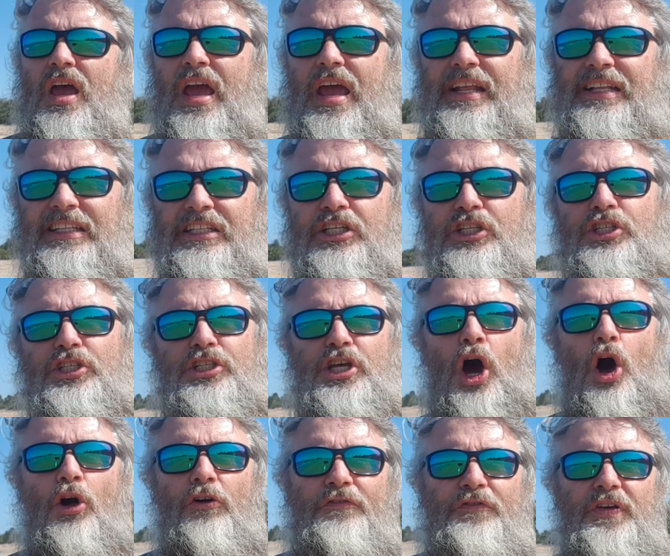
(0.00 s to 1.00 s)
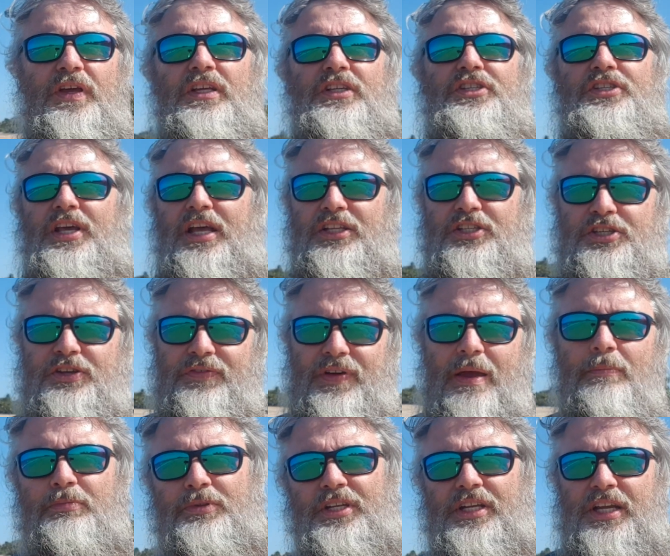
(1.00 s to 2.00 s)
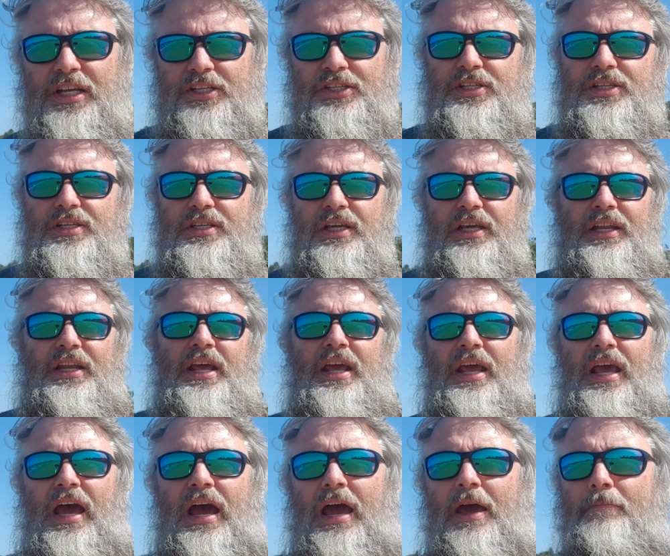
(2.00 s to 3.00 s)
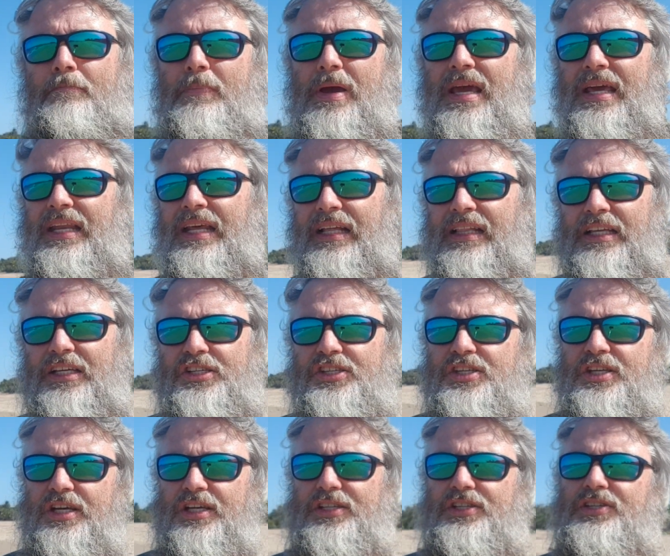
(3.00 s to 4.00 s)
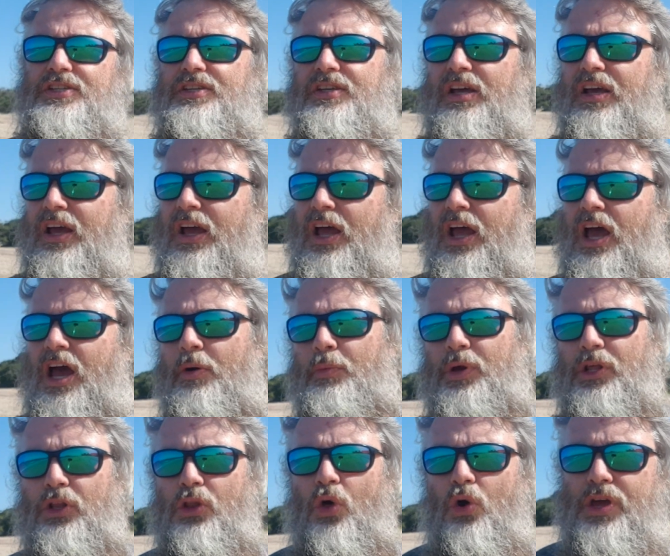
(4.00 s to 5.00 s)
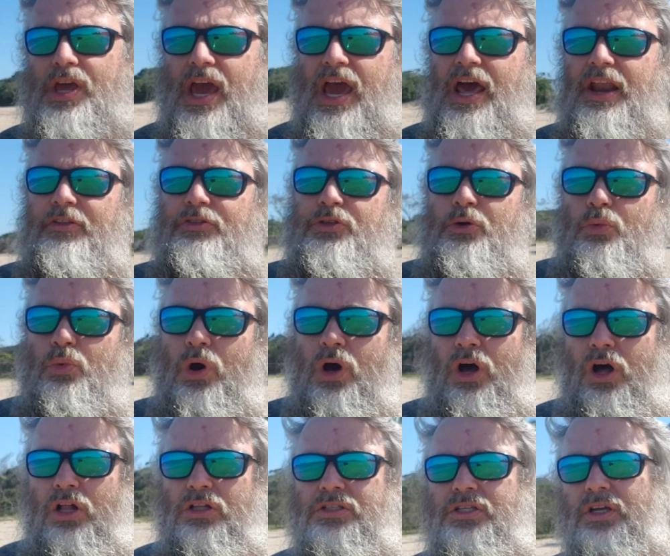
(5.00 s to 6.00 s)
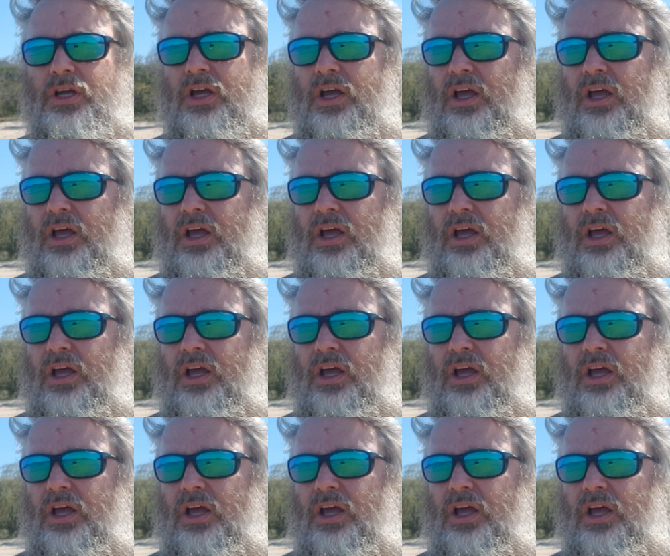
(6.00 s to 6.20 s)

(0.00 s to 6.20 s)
engulfing sense of emptiness in here and meaninglessness, and we look out at the world